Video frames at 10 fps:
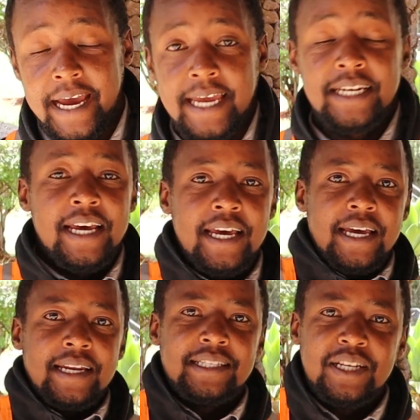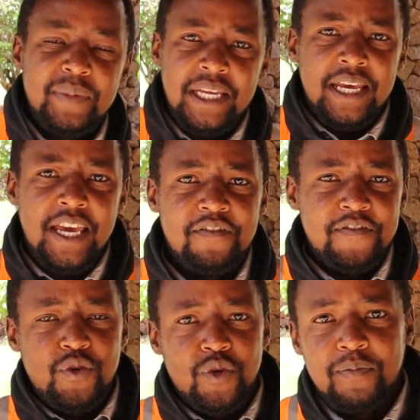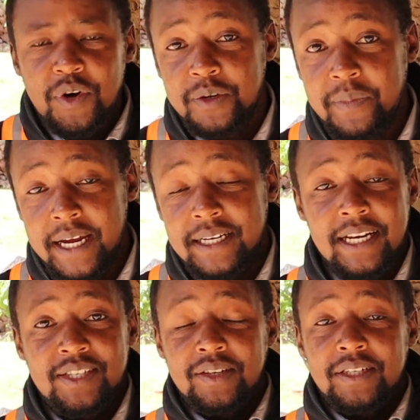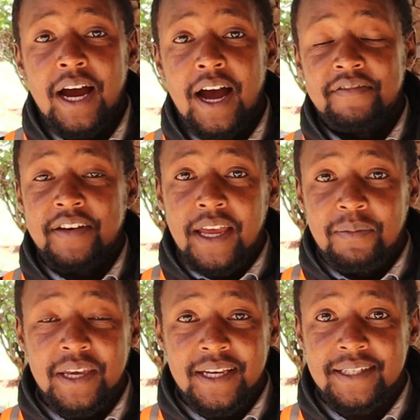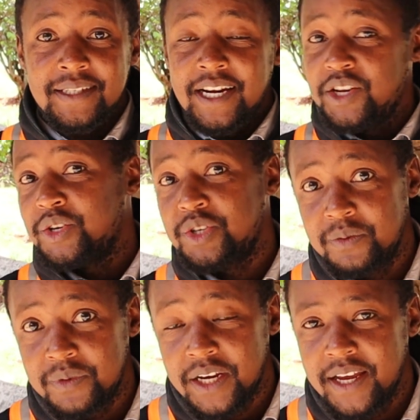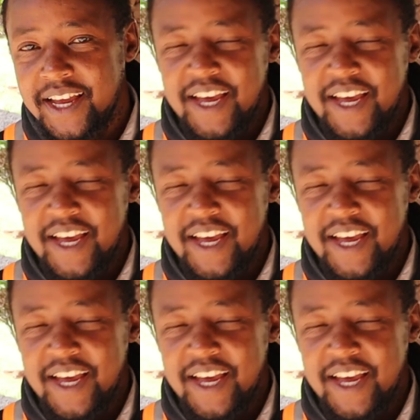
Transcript: And does it mean if your motorbike does not have ABS, then you're doomed?